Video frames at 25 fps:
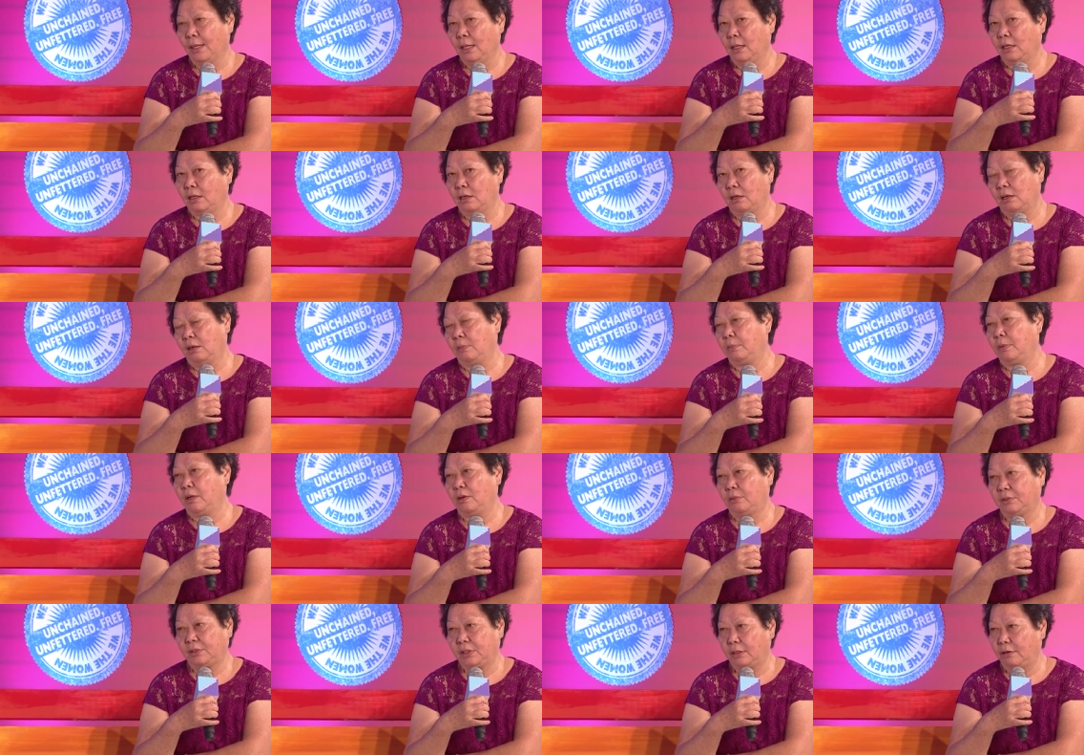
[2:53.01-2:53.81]
wrong
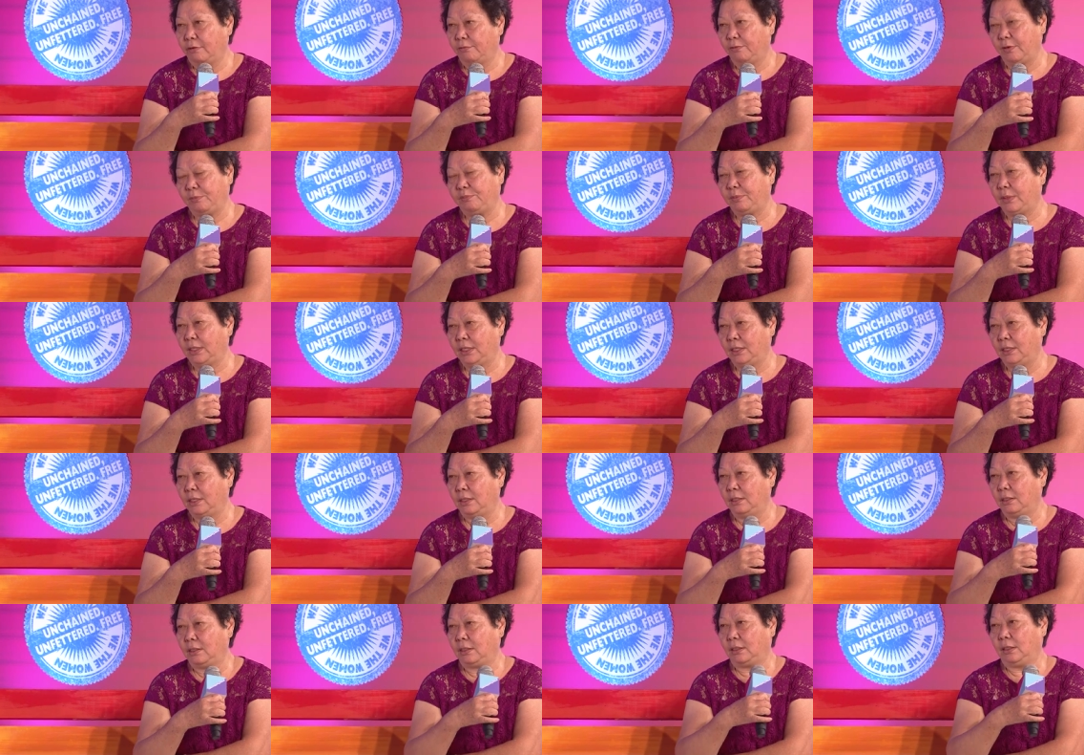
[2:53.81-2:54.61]
about
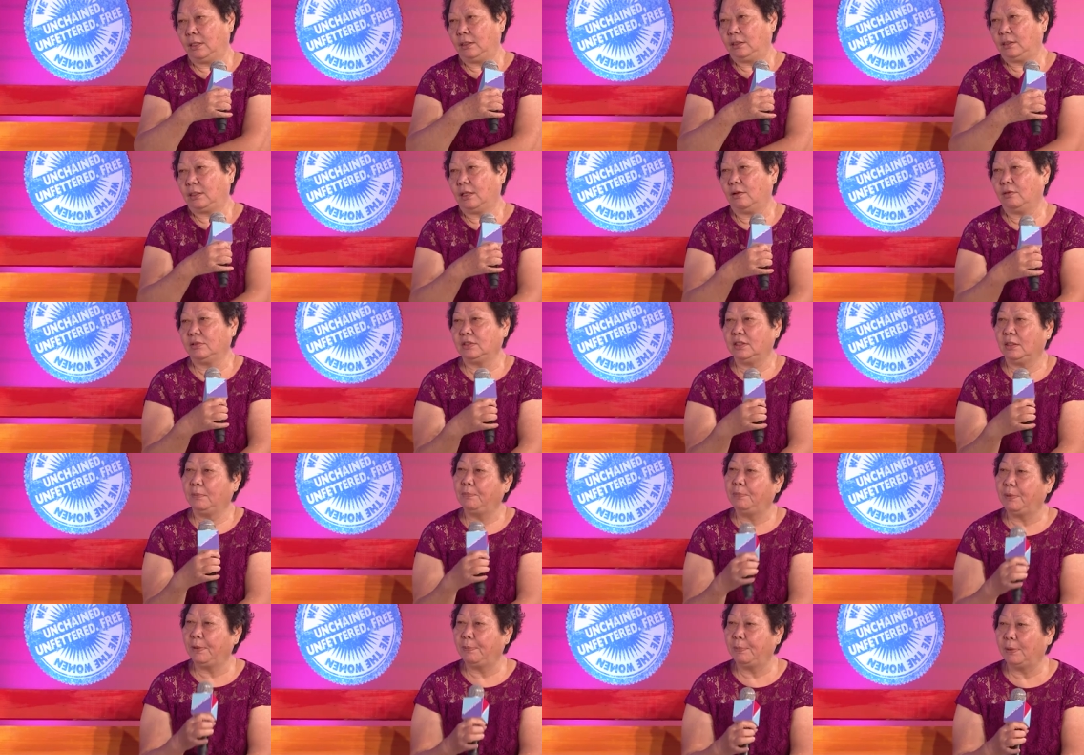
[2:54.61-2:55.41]
fifteen
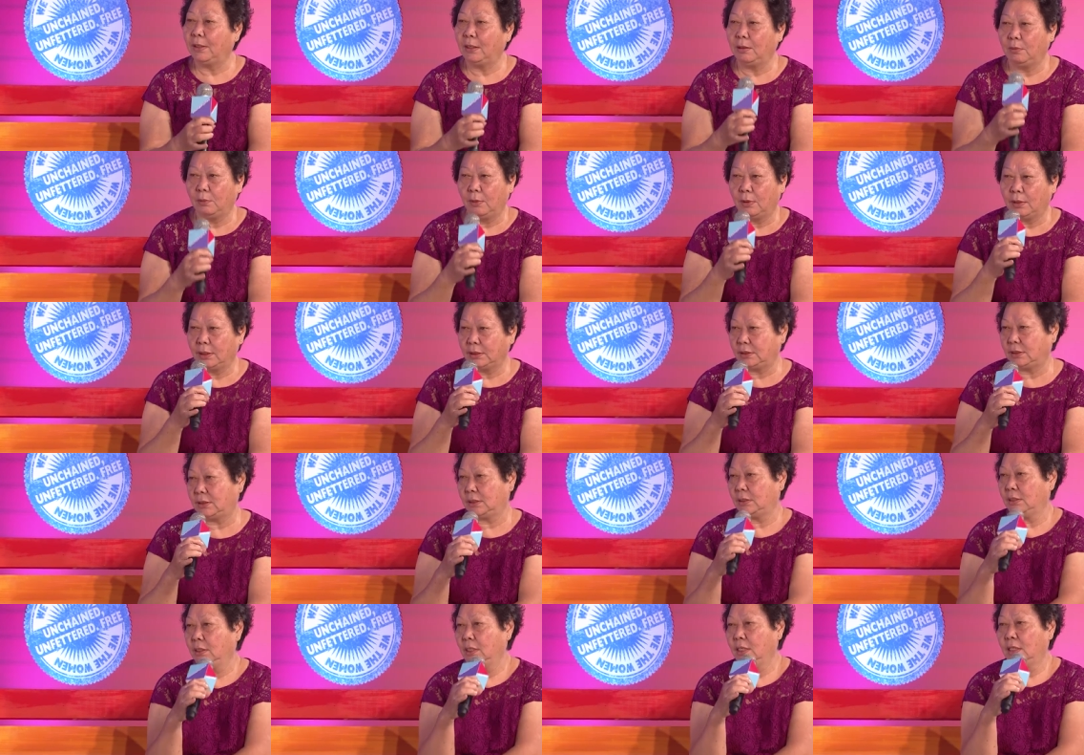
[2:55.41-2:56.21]
thousand people
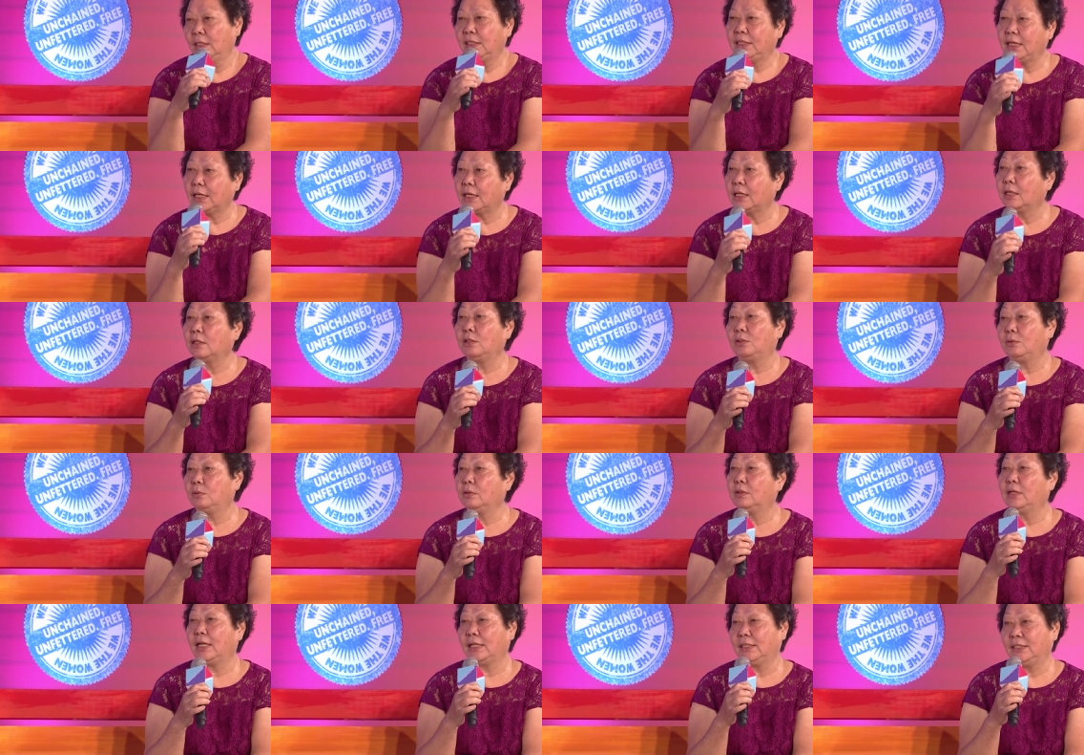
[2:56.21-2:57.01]
was taken
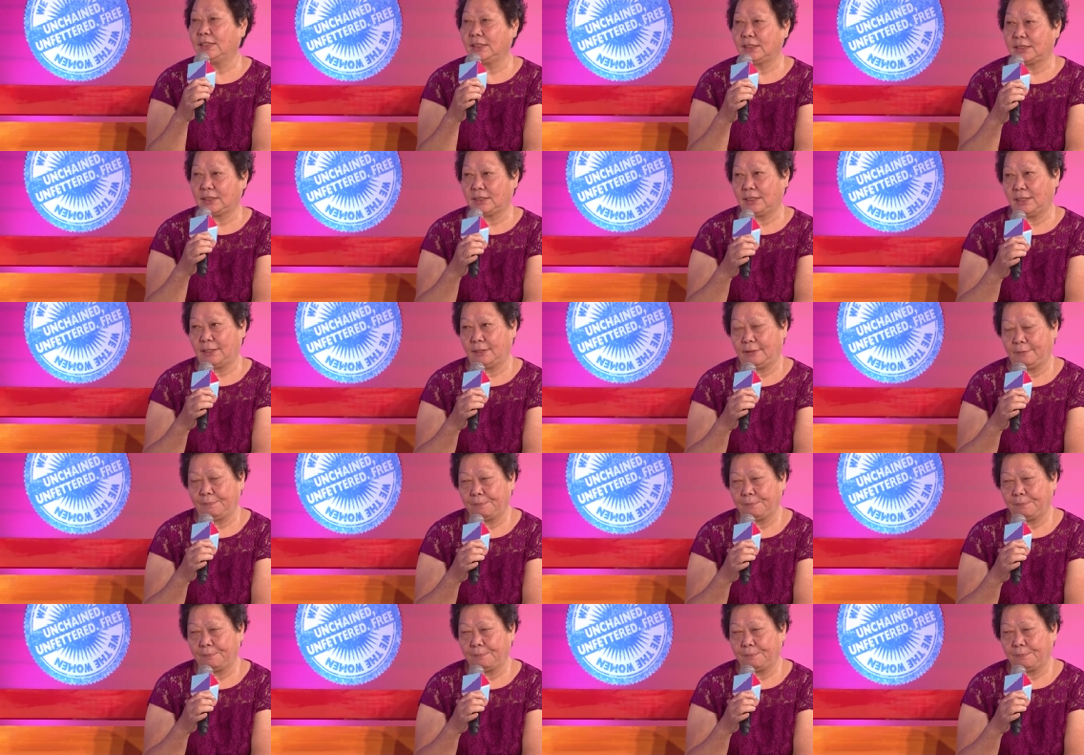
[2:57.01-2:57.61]
to Rajasthan.